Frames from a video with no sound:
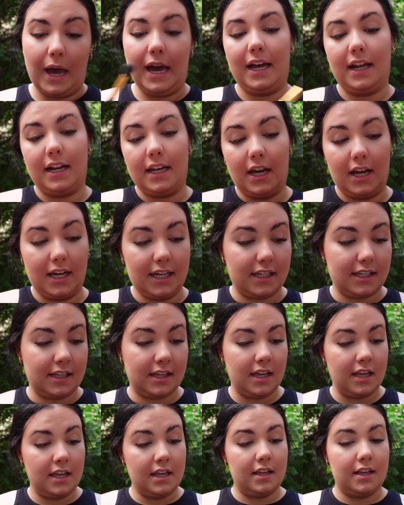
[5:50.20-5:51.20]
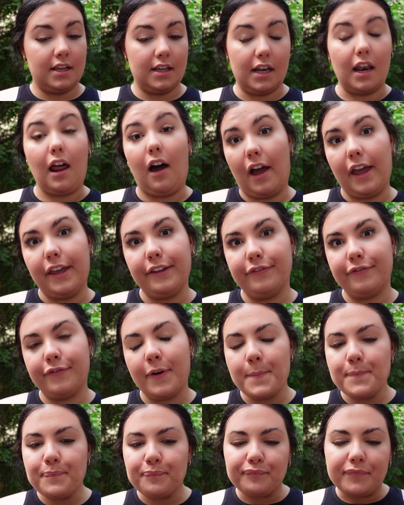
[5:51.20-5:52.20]
at like life,
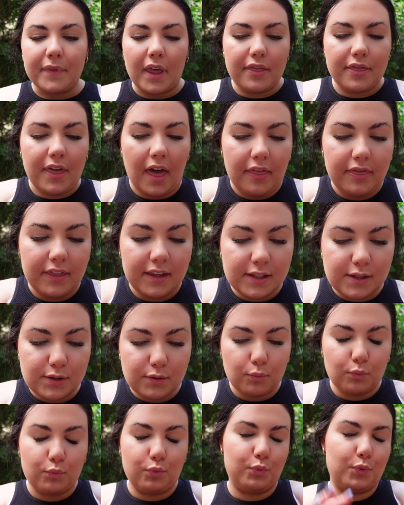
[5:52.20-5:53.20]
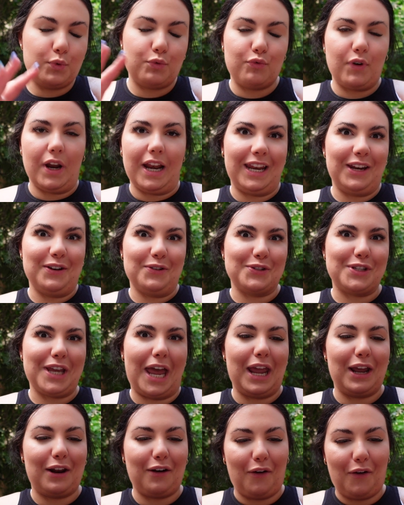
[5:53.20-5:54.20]
then this would really not
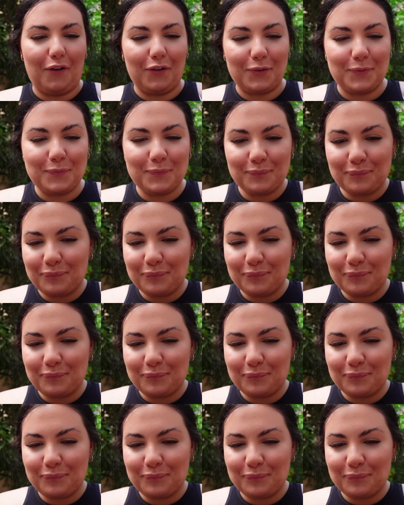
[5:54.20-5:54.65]
take long.